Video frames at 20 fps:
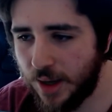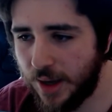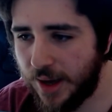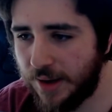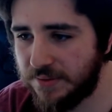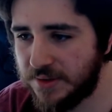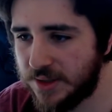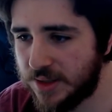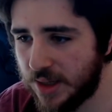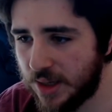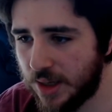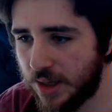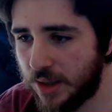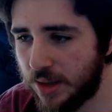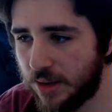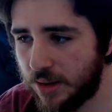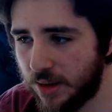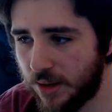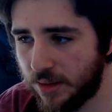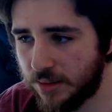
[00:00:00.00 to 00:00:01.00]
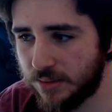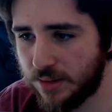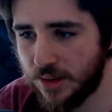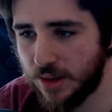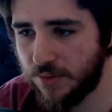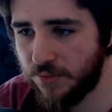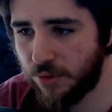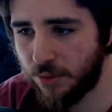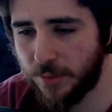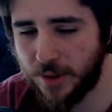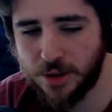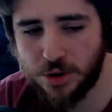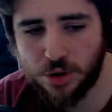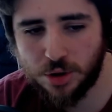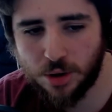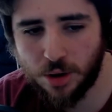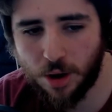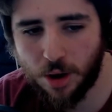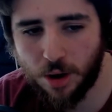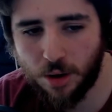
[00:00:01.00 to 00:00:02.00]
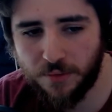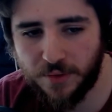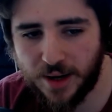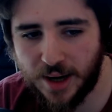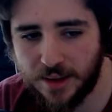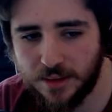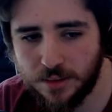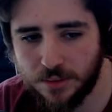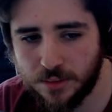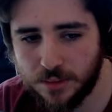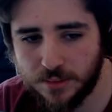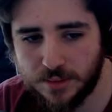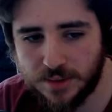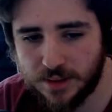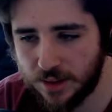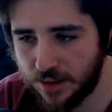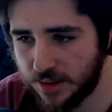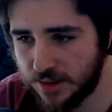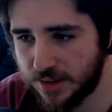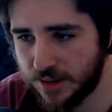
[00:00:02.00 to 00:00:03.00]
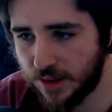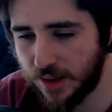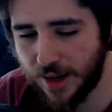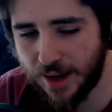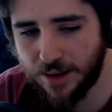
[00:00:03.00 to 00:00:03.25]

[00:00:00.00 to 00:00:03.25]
have seen the information of another citizen.